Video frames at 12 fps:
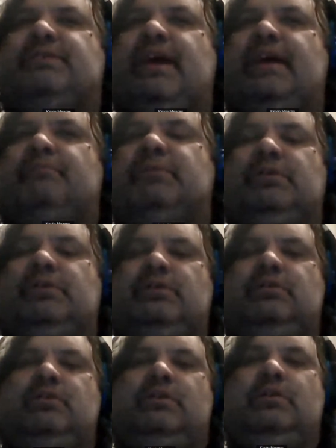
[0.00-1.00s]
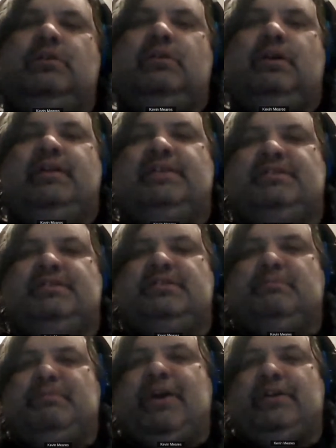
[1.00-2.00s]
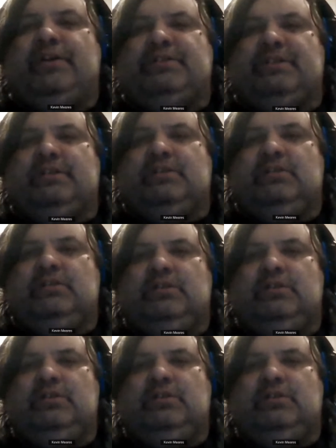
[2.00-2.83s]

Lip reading: of his name. And this is embarrassing.